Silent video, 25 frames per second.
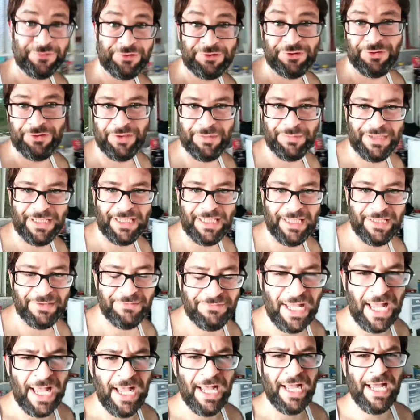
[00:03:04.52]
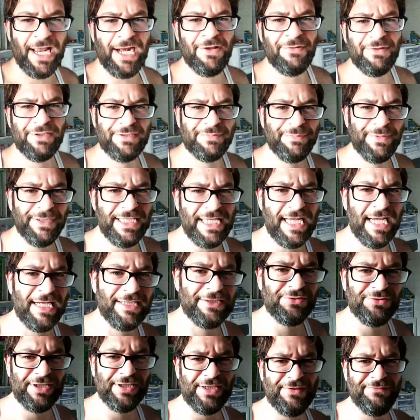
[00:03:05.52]
Story of my life. Anyways, but yeah, I
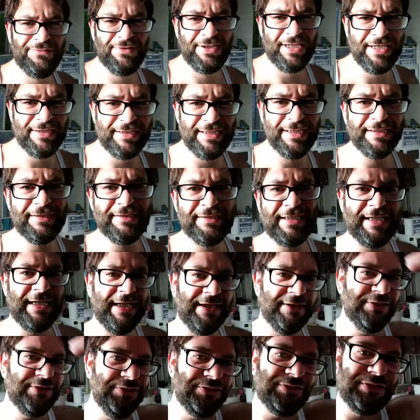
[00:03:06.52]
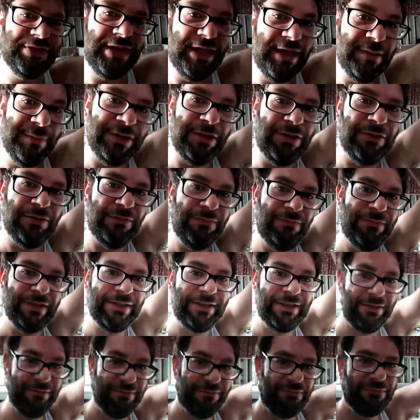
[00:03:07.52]
still have a lot of things I got to do today. I'm going to go
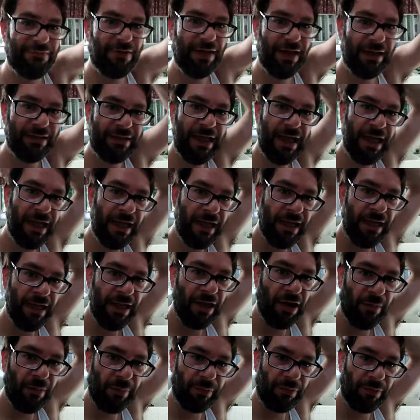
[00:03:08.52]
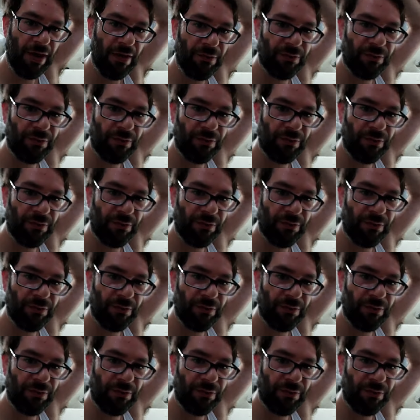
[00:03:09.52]
visit a friend, help her